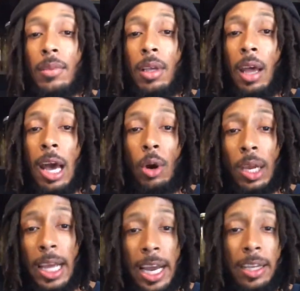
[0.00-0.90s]

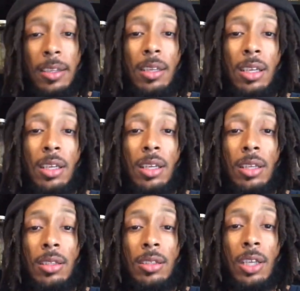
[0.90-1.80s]
alkaline it
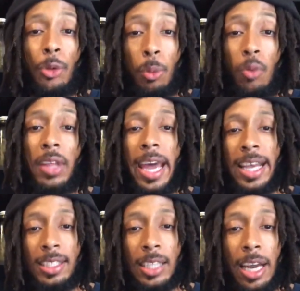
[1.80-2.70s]
to remove the
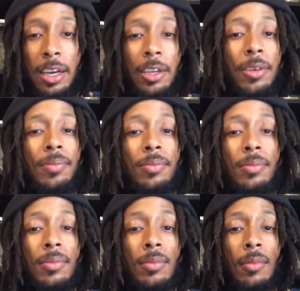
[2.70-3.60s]
acids out of there.
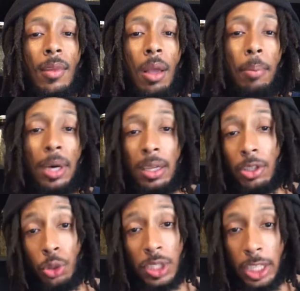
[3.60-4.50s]
But
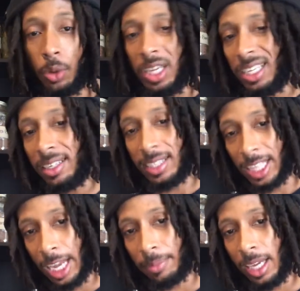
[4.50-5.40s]
you still eating the
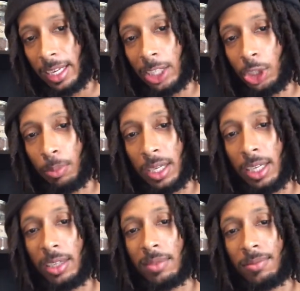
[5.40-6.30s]
same thing that you've been
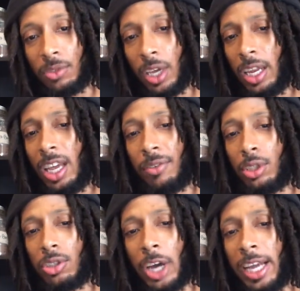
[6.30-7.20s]
eating. You ain't never
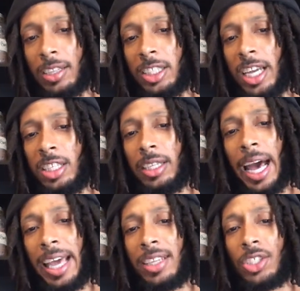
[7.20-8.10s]
tried to change your
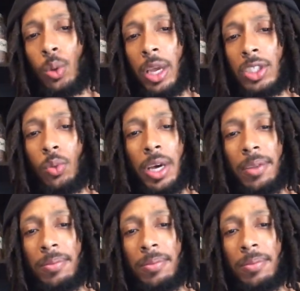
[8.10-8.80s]
diet. So guess what?